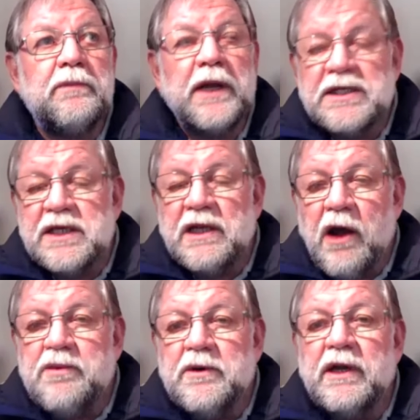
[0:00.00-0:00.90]
placed an
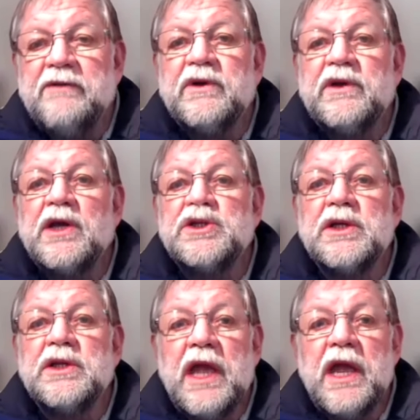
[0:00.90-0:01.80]
open
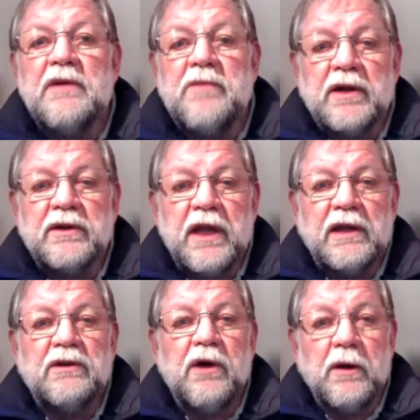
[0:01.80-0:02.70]
invitation there about
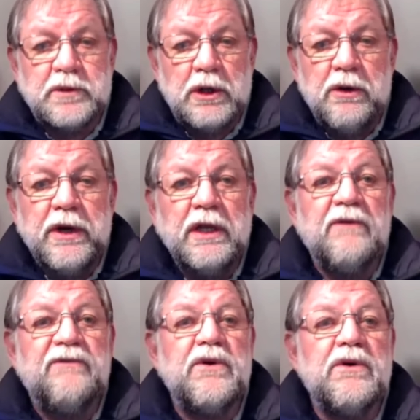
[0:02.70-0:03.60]
that Ops Zurich.
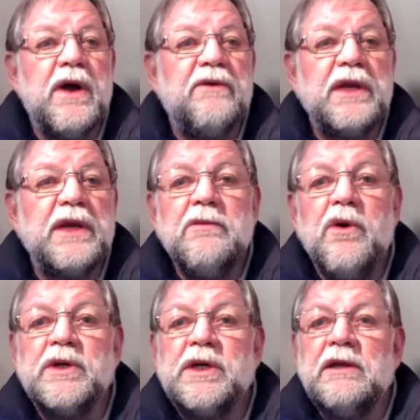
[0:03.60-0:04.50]
If you have any
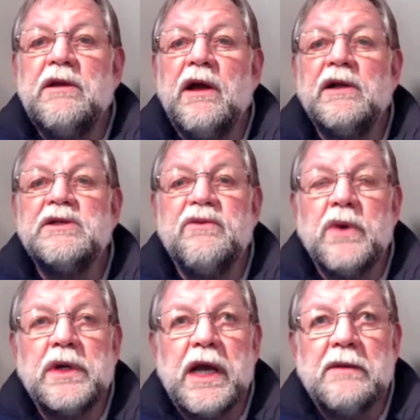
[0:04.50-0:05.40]
more details, if you
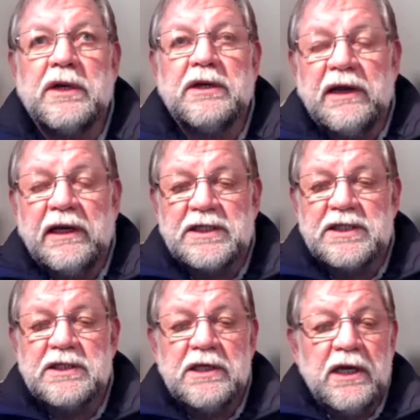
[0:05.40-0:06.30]
want to come and tell
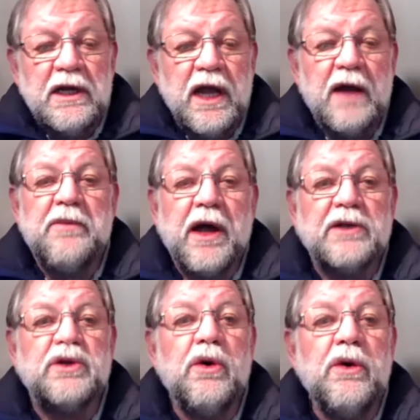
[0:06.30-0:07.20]
us
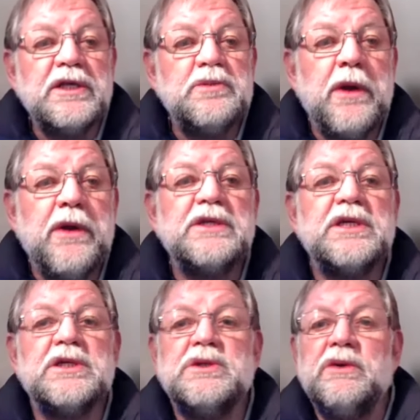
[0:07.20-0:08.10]
about your
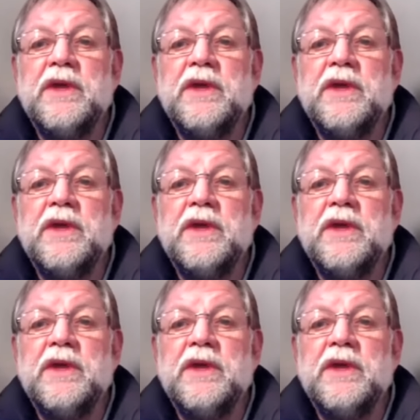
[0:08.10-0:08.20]
experiences